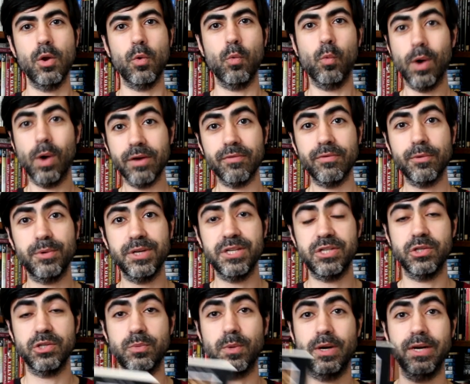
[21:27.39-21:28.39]
One of the
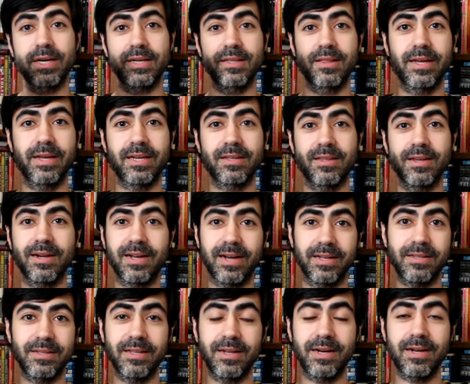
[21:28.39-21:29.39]
reasons why I like the
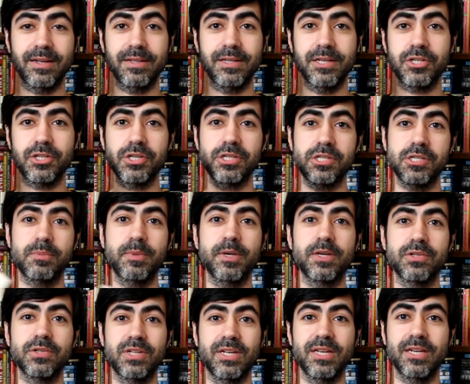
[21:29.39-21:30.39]
Cátedra editions is
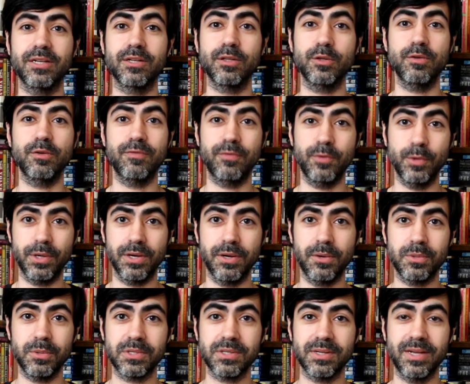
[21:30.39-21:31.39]
because they include
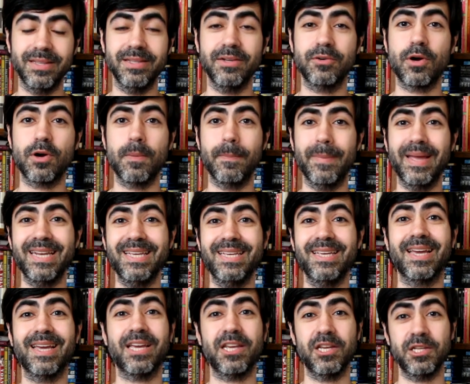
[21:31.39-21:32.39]
footnotes, and there are
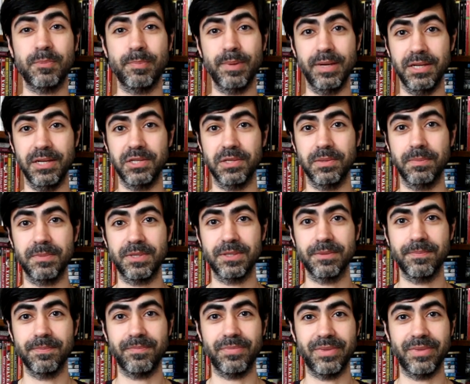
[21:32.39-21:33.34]
many Hispanisms